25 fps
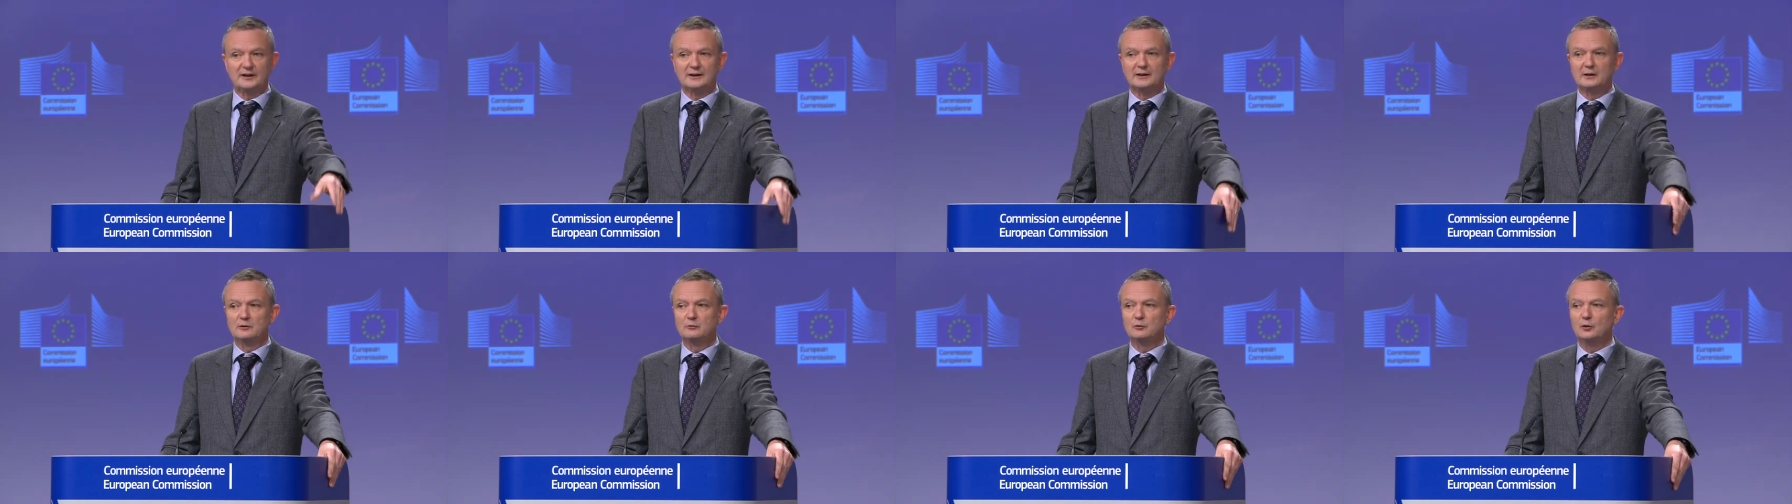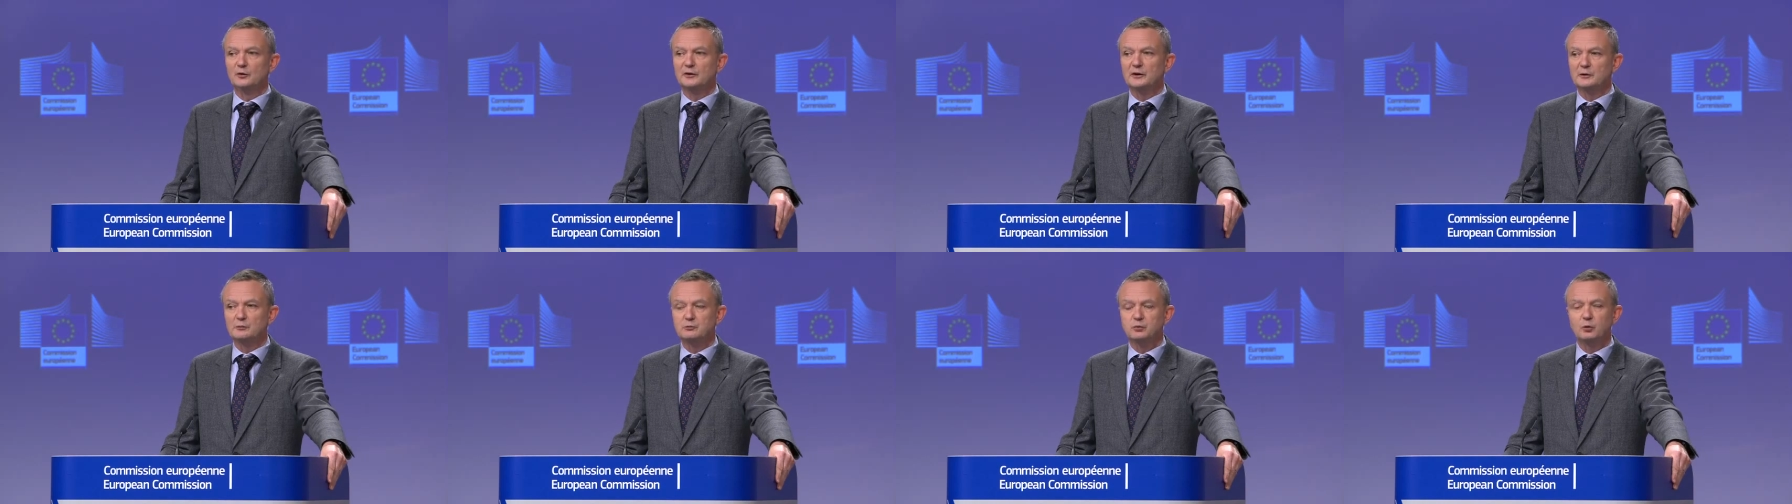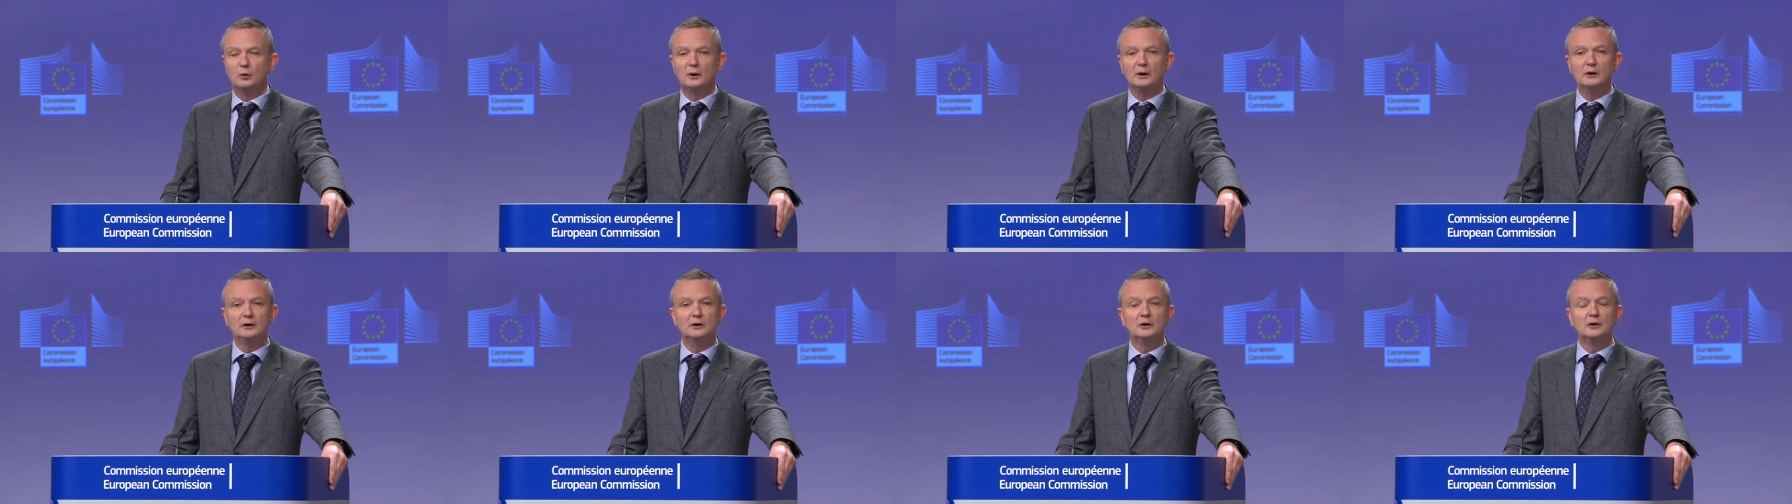from the
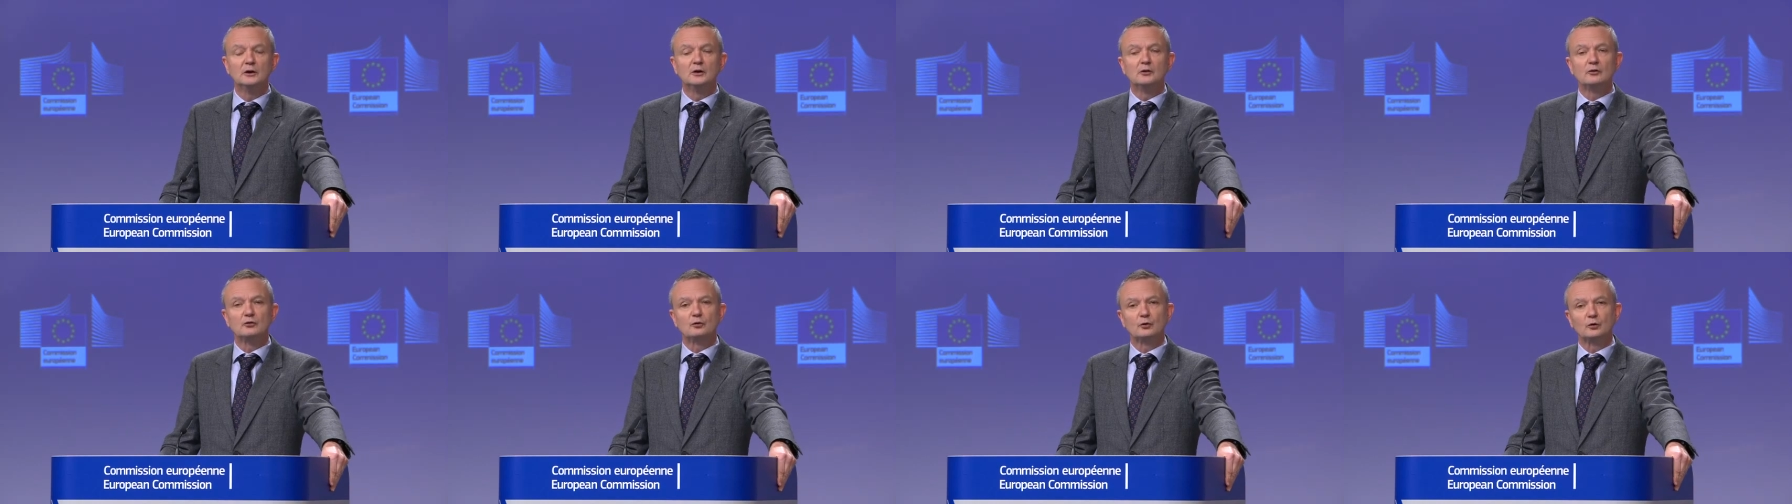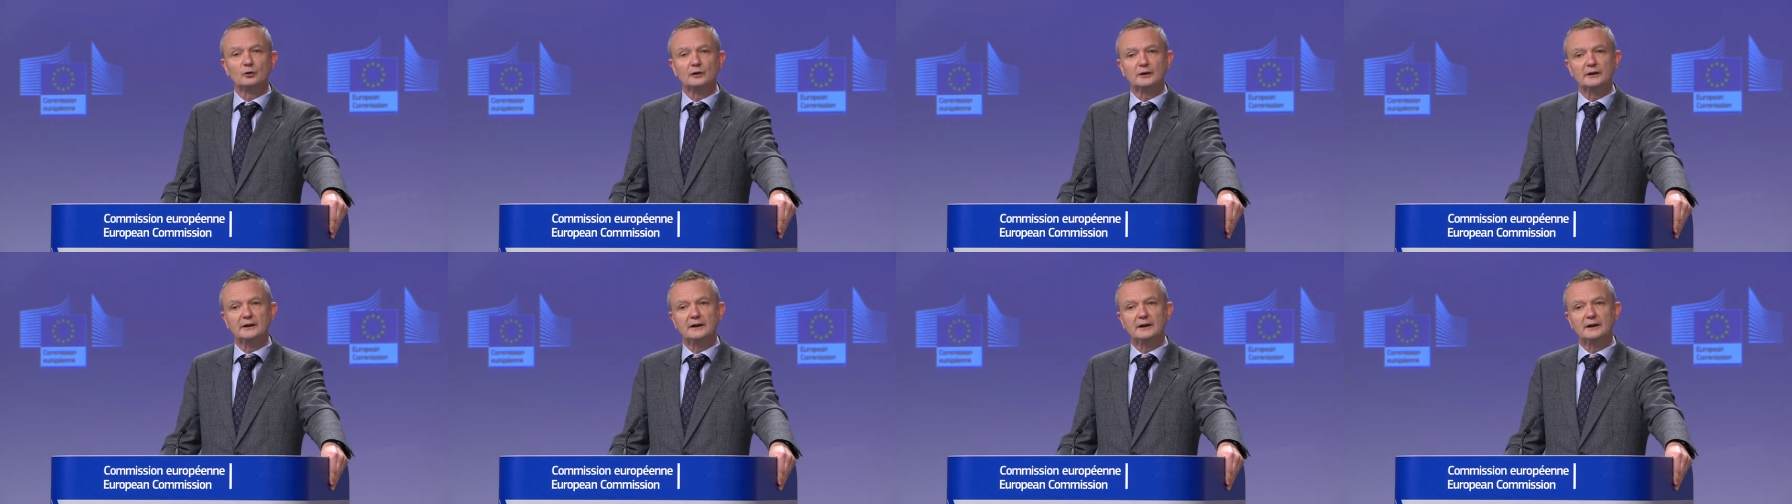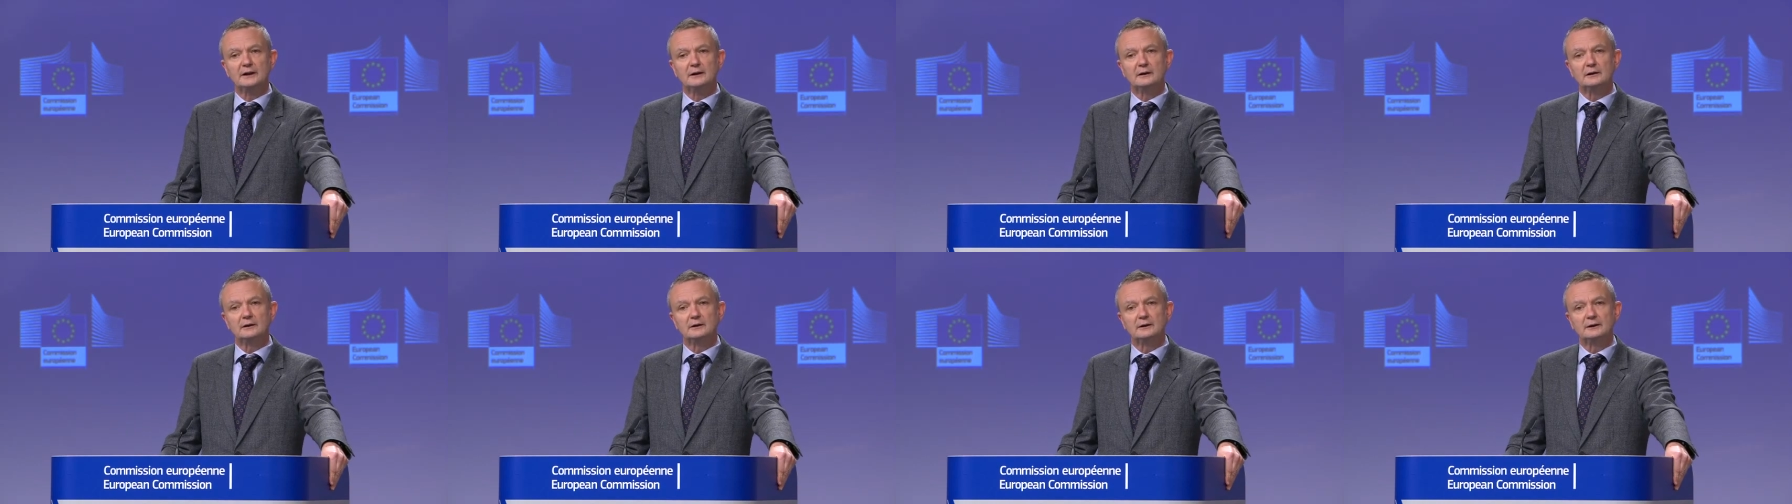trip and our
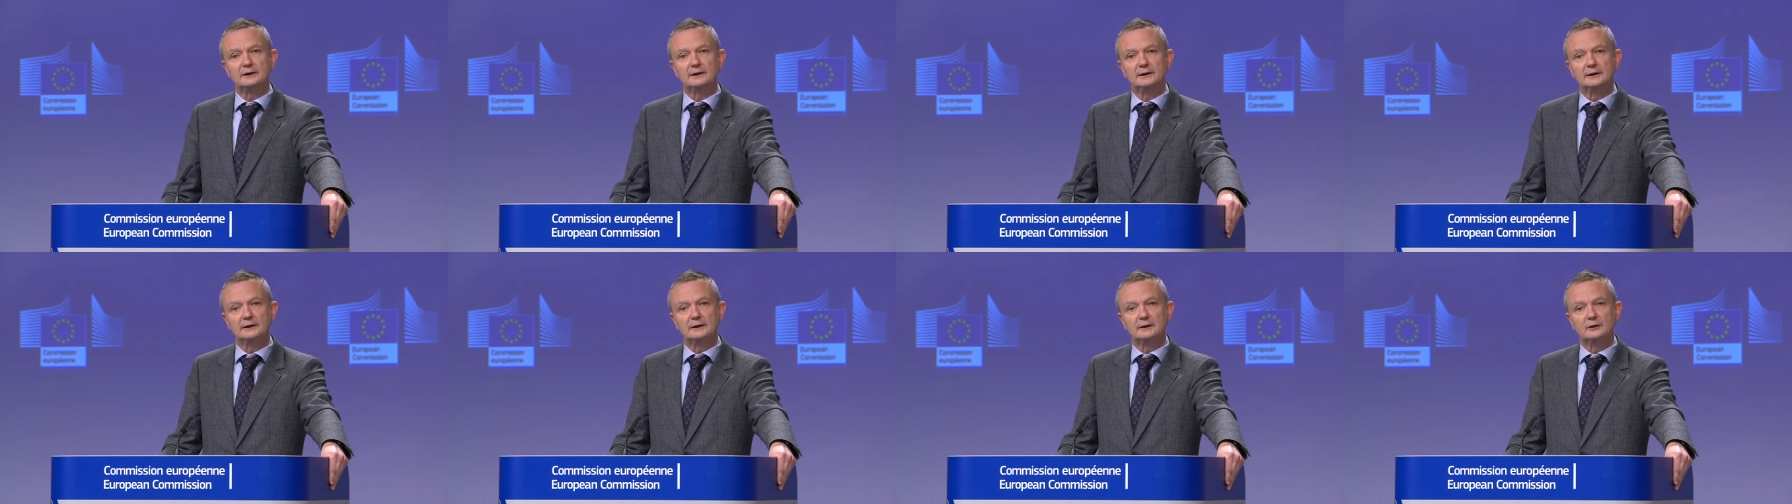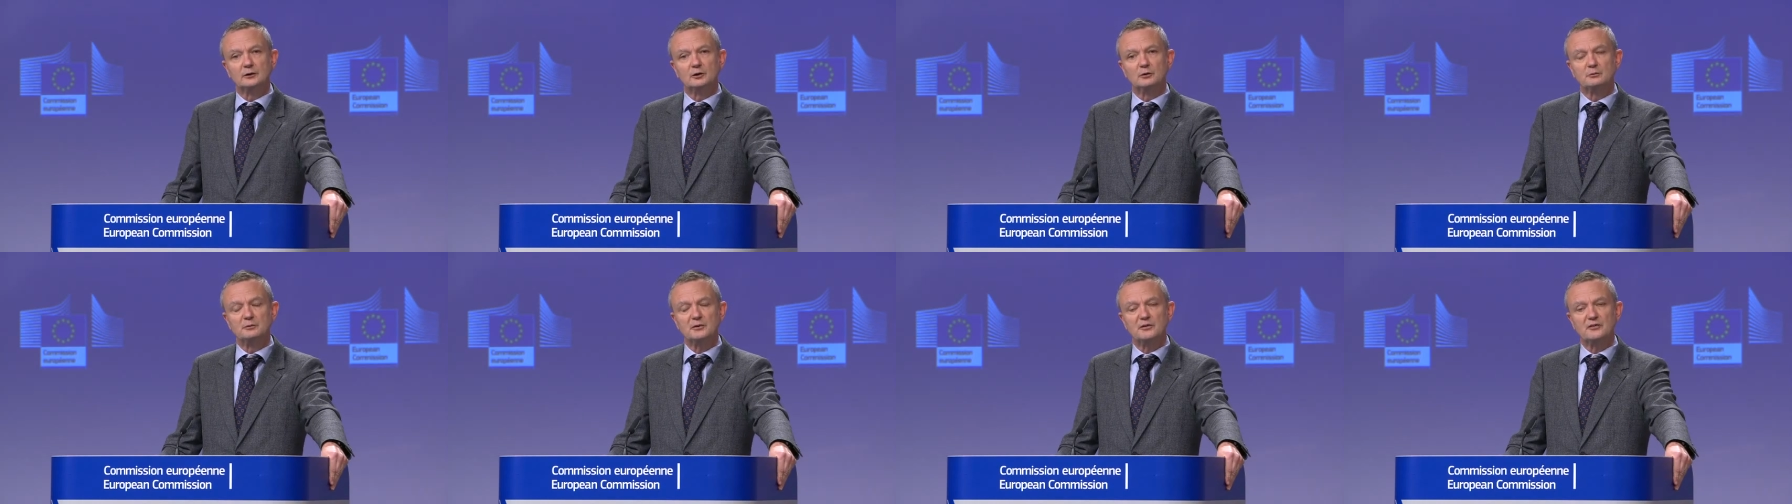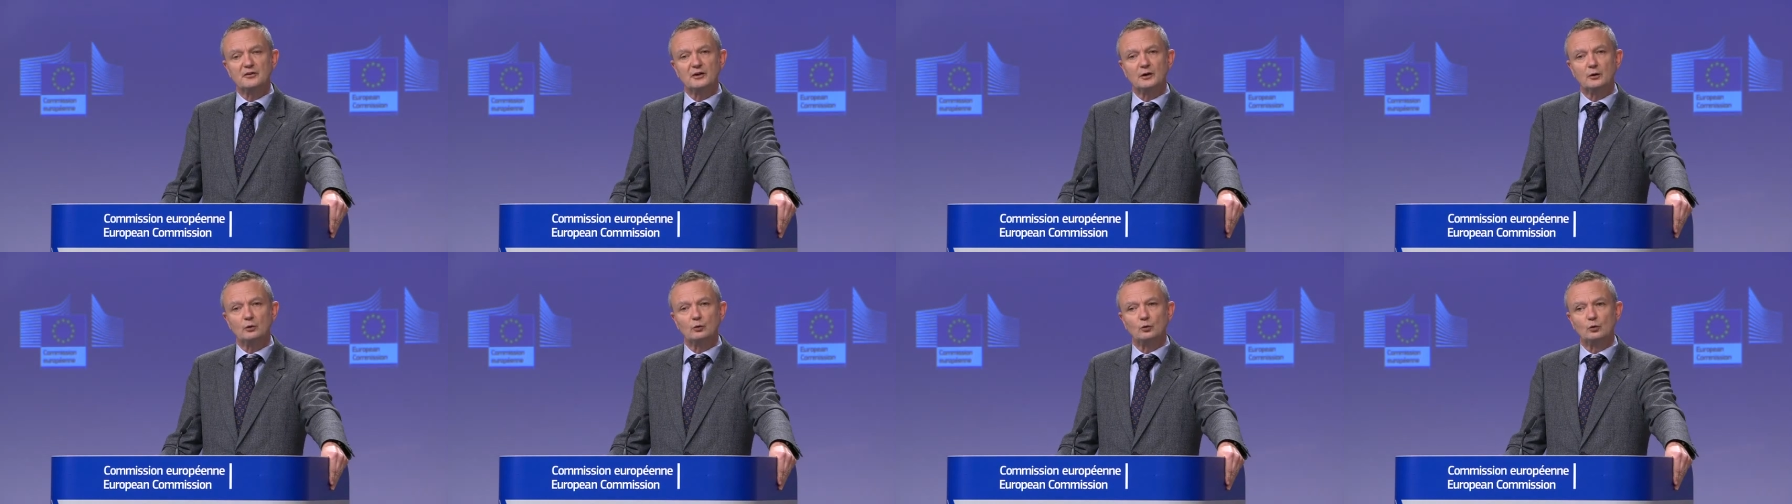relationship with
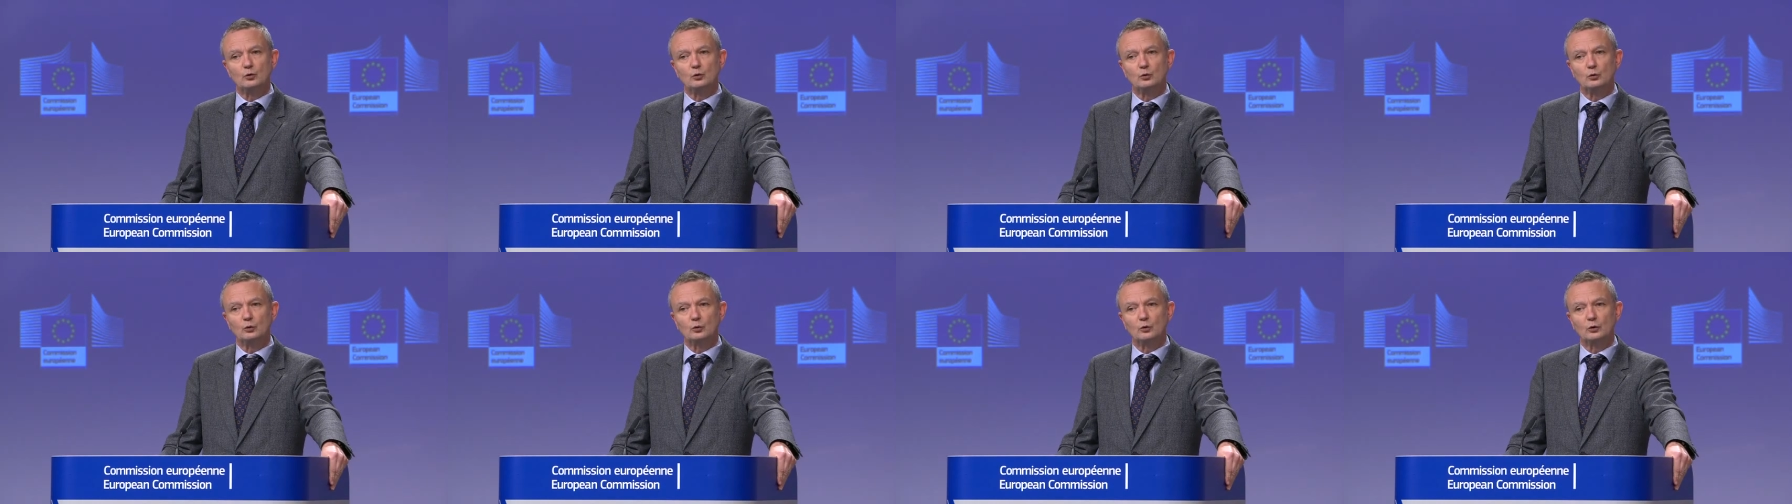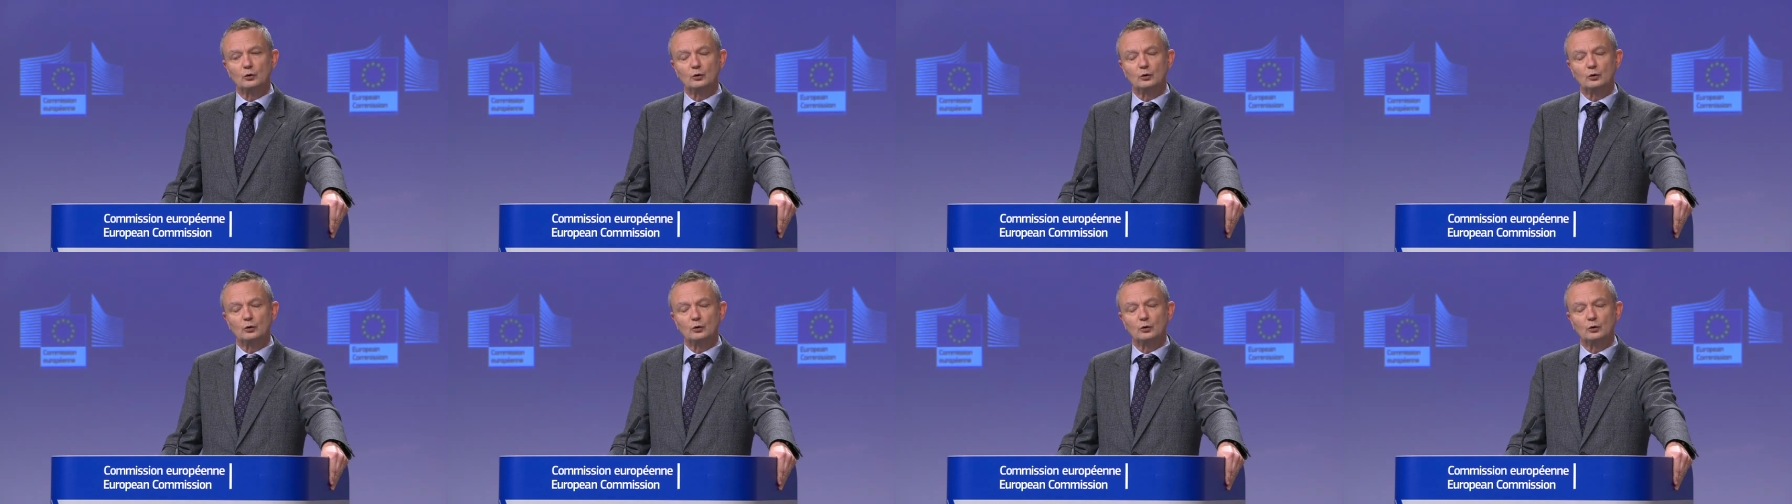Russia